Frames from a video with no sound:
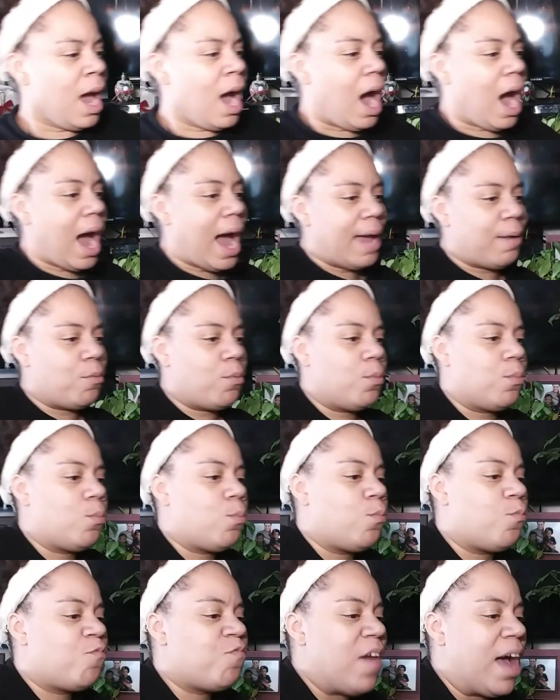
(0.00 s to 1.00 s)
I
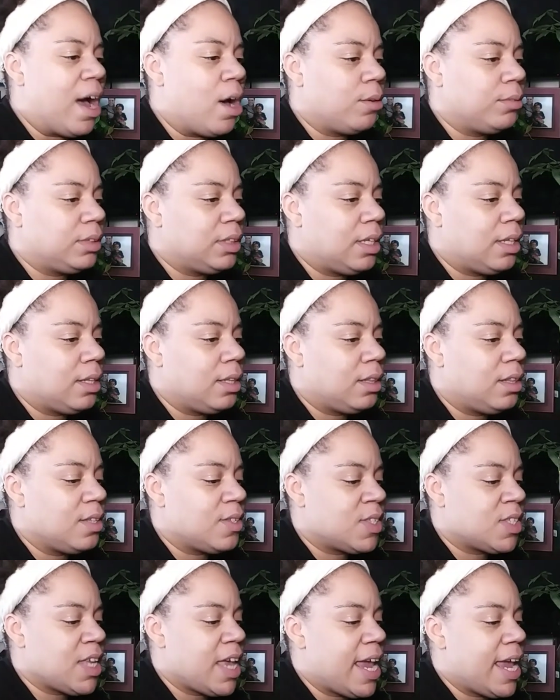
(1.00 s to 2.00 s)
found the
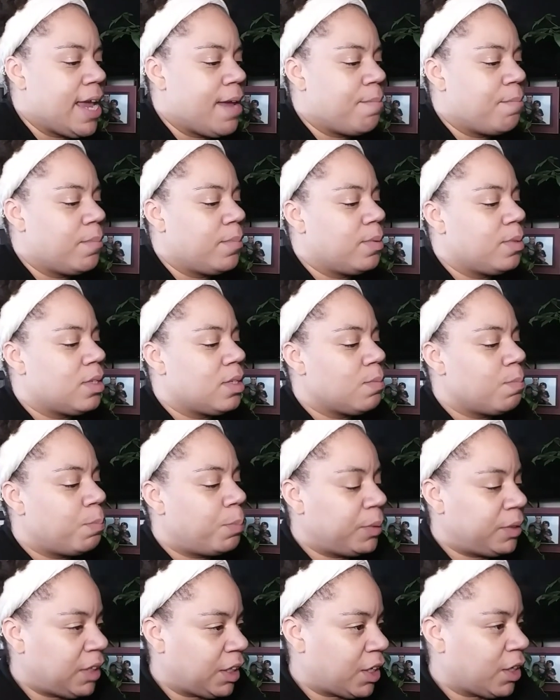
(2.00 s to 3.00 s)
same
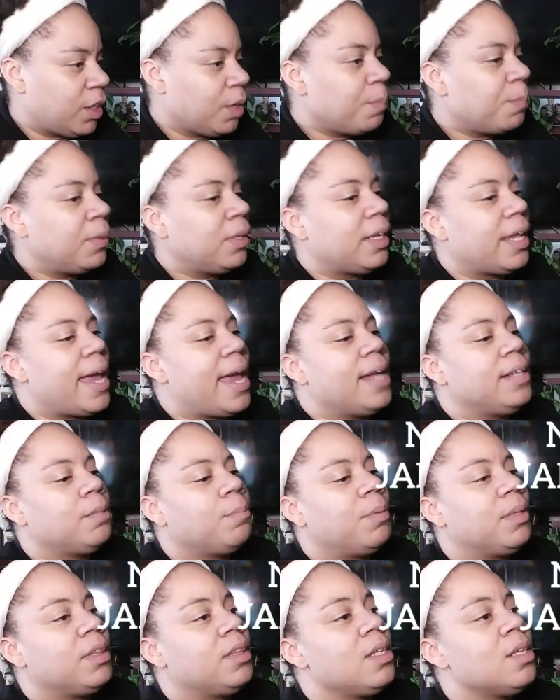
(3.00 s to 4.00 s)
particular plant,
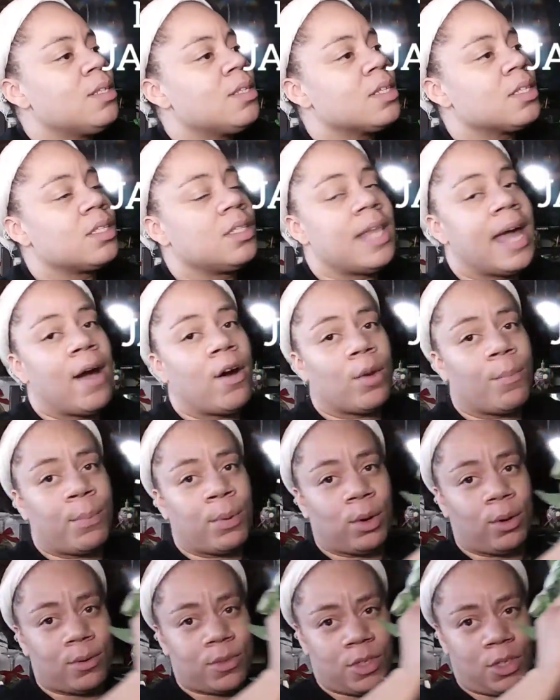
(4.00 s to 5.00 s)
but this is now a
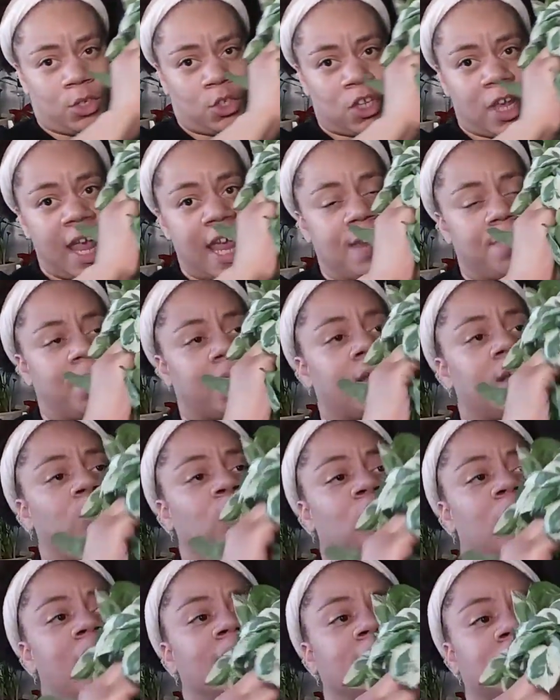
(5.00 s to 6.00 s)
pearls and jade because
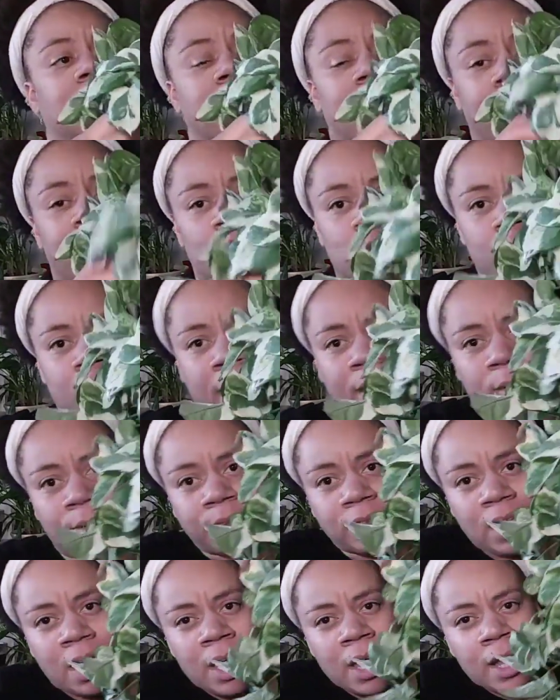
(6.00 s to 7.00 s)
she has a lot of
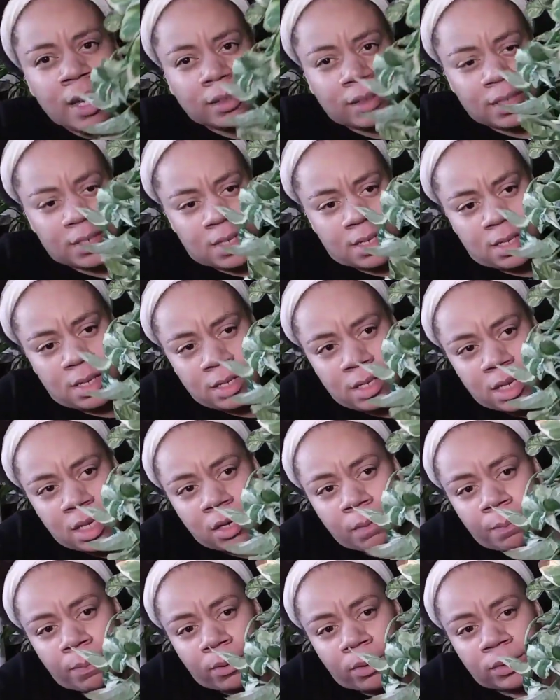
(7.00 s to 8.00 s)
speckles. This is indeed
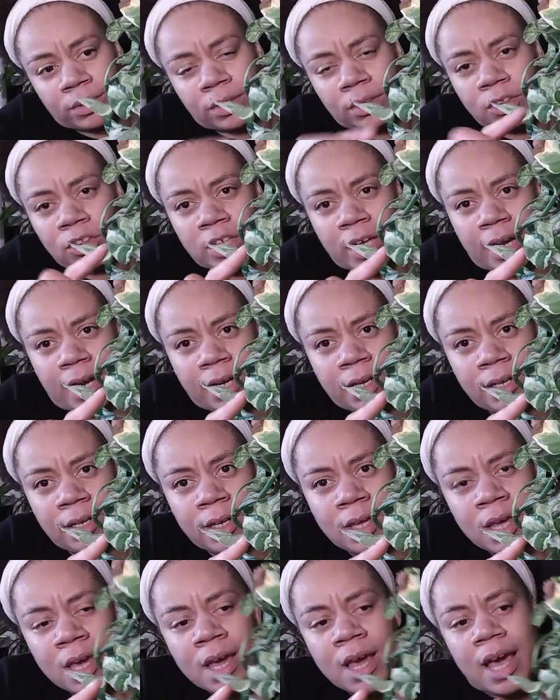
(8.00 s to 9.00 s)
a pearls and jade.
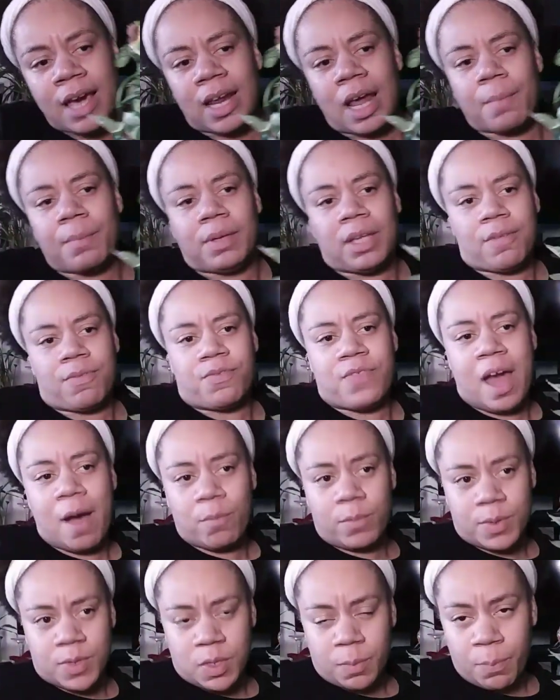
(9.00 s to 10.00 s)
And I believe that
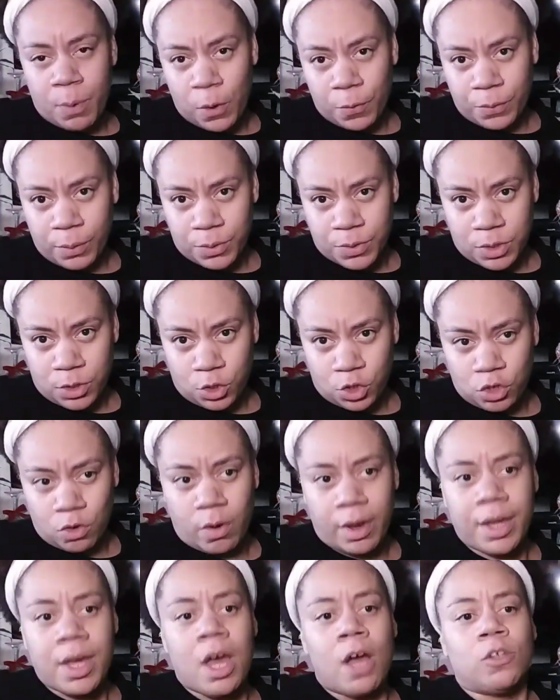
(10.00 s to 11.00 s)
one's a pothos and
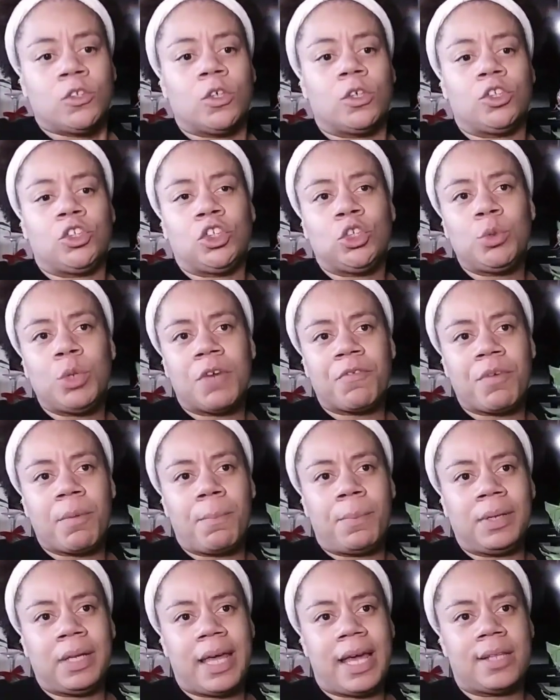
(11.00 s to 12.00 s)
joy. So it's two
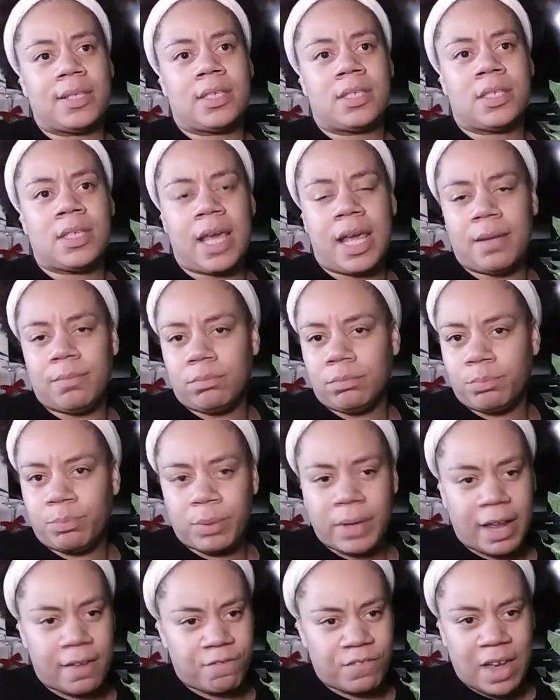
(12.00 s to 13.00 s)
different plants, same
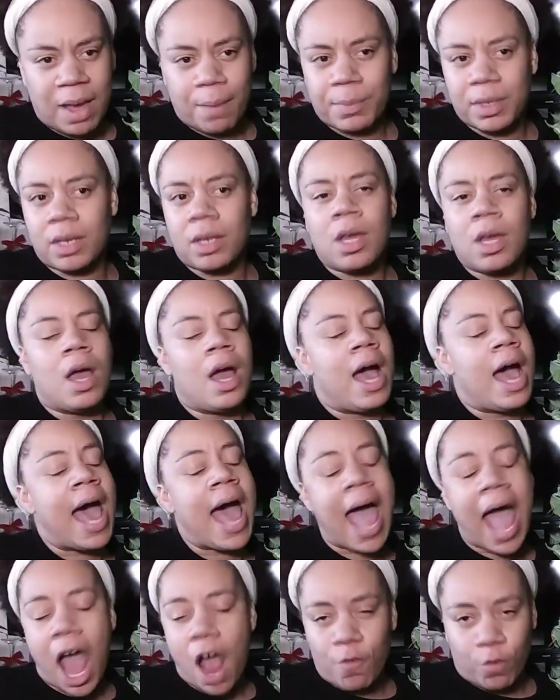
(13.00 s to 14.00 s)
plant family,
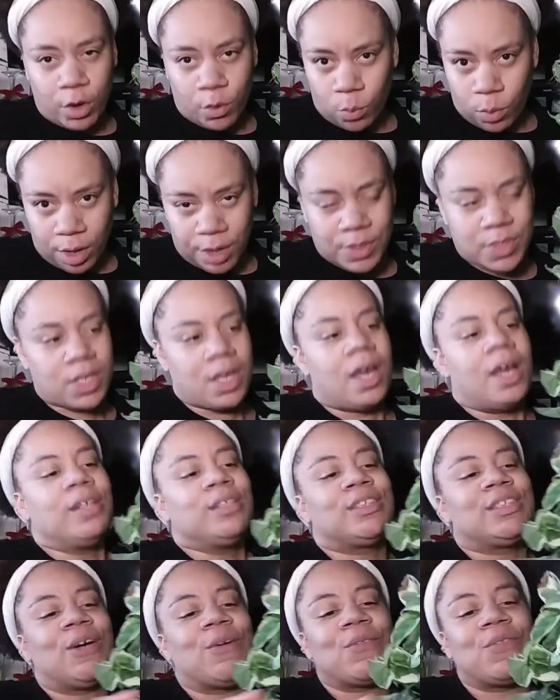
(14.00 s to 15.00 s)
however it works.
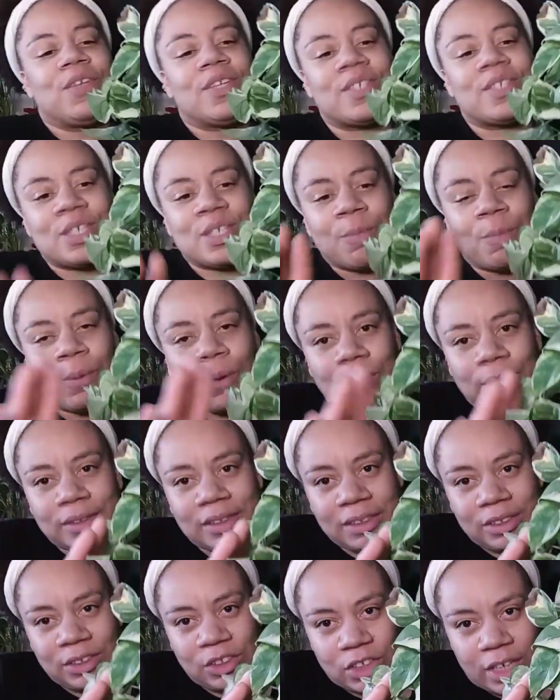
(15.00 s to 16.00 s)
So this is a pearls
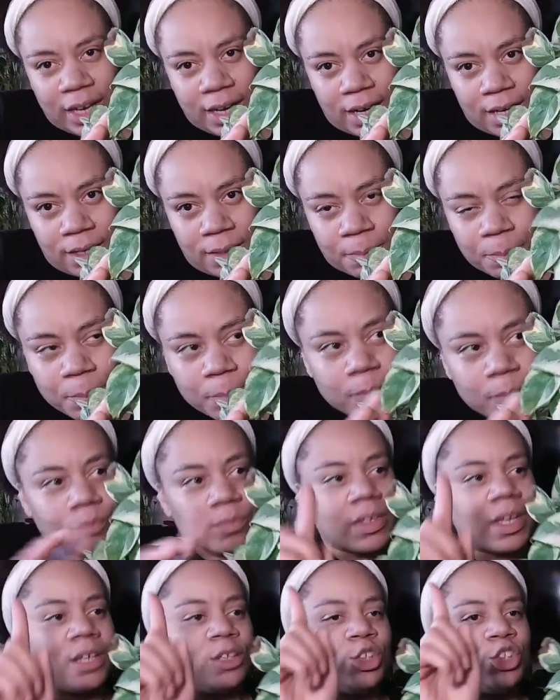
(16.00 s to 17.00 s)
and jade.
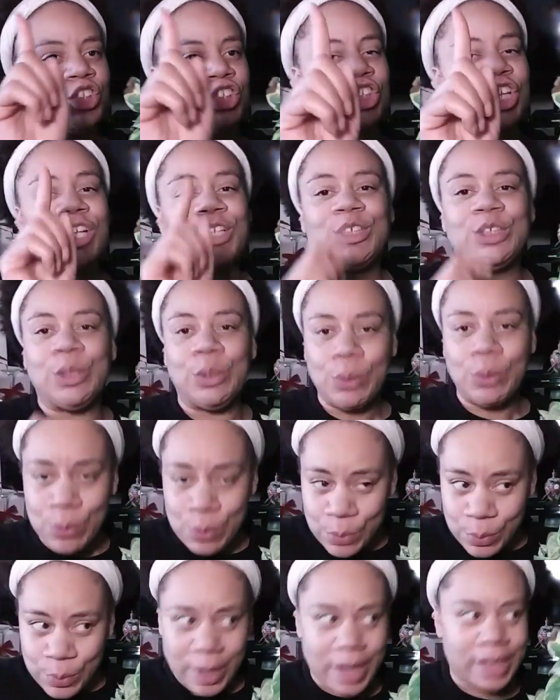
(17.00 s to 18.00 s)
She
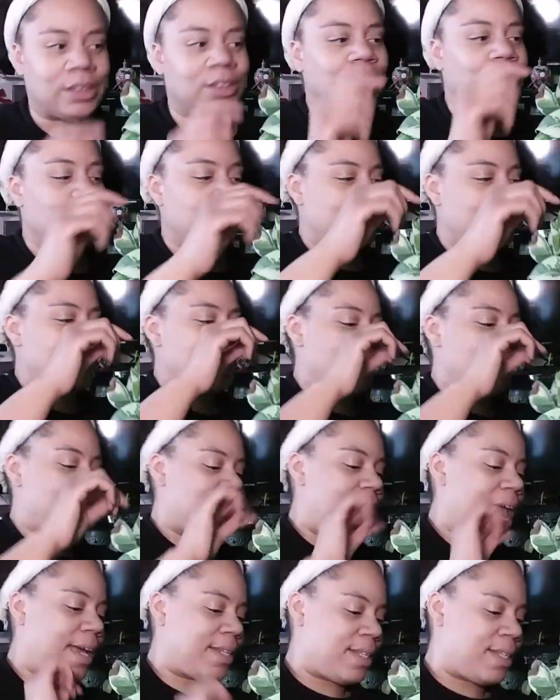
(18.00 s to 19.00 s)
too is doing the
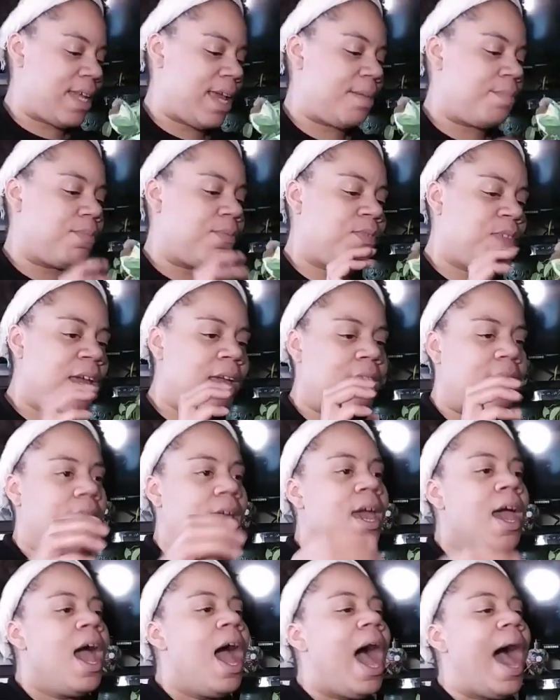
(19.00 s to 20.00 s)
exact same thing.
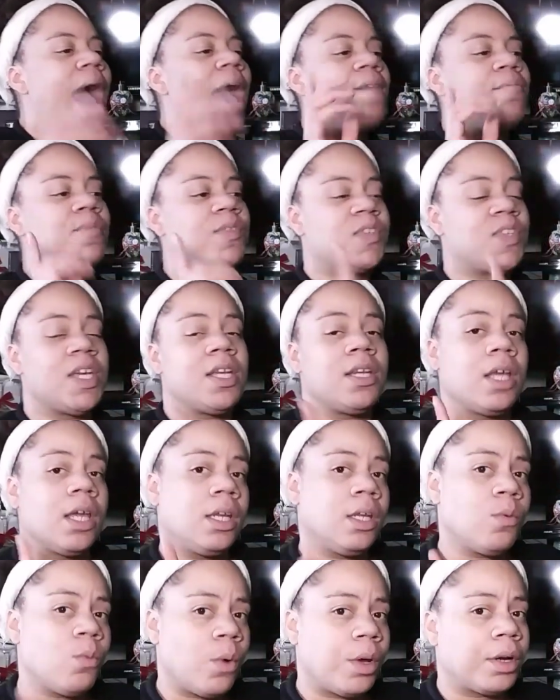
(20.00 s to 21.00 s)
I haven't seen
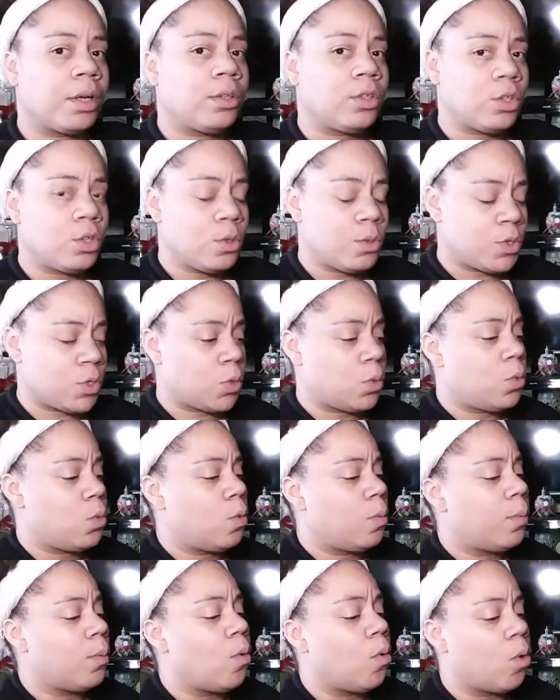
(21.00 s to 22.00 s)
anyone on
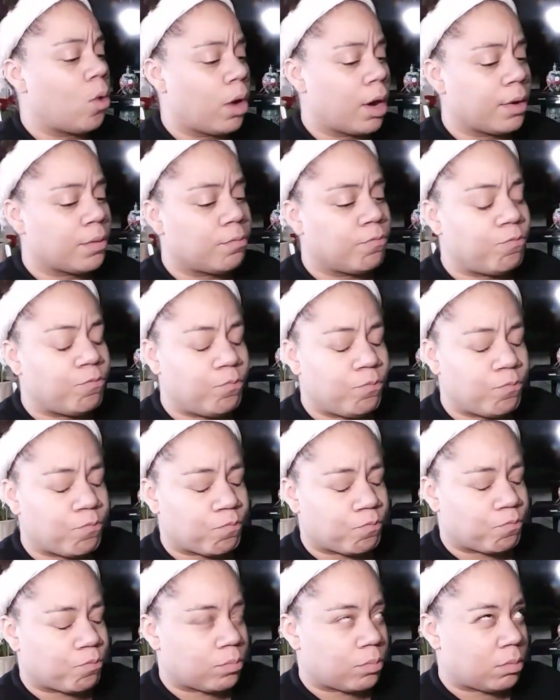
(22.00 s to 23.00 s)
YouTube or
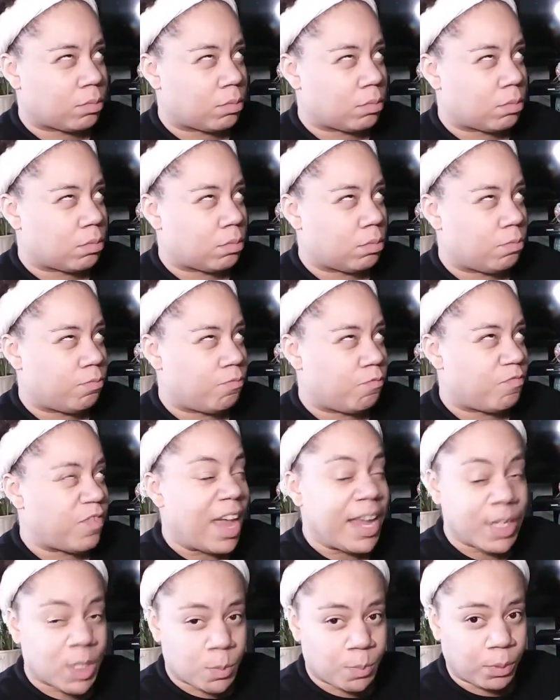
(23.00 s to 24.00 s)

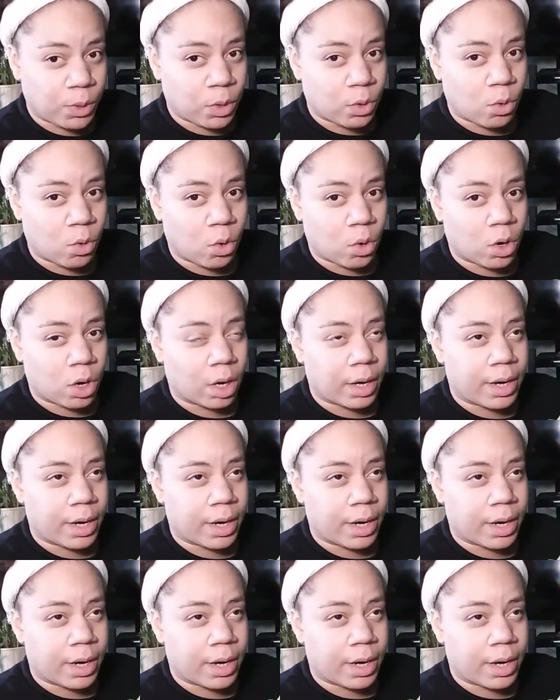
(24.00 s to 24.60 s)
Facebook or